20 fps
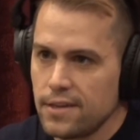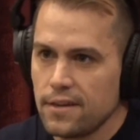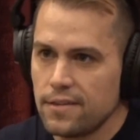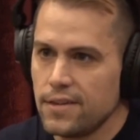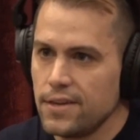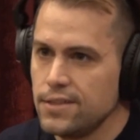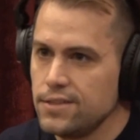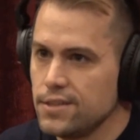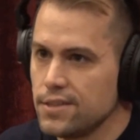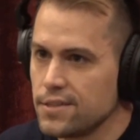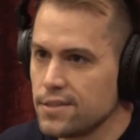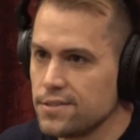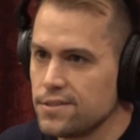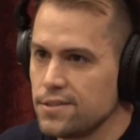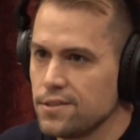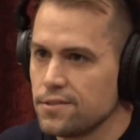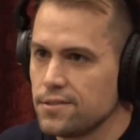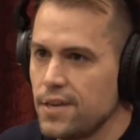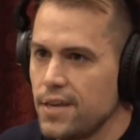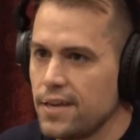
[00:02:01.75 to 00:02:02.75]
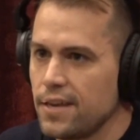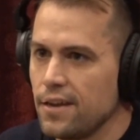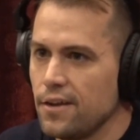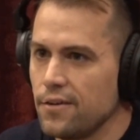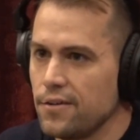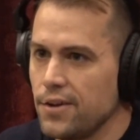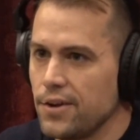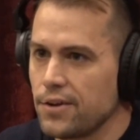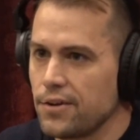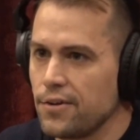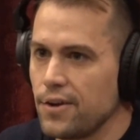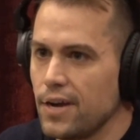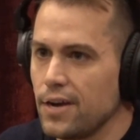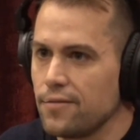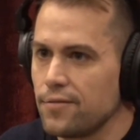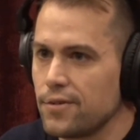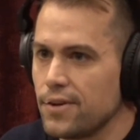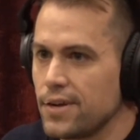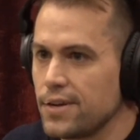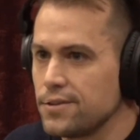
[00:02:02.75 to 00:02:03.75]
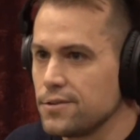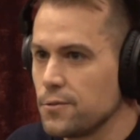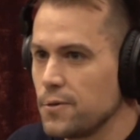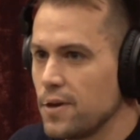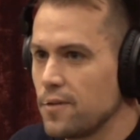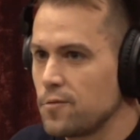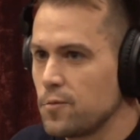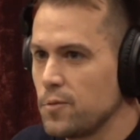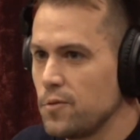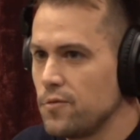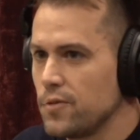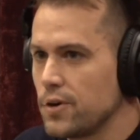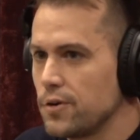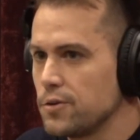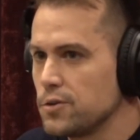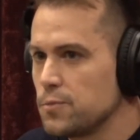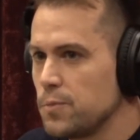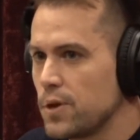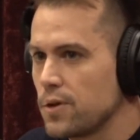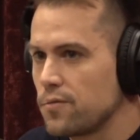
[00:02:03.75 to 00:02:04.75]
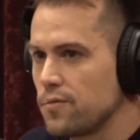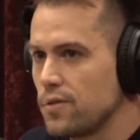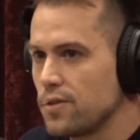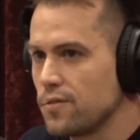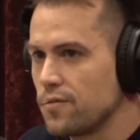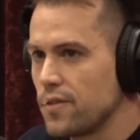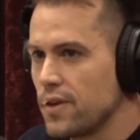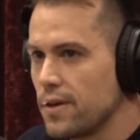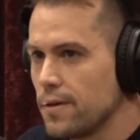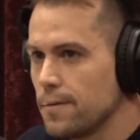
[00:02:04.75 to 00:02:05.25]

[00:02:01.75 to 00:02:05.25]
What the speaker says: down the engine can still take out an aircraft, right? So we have to be very respectful of that.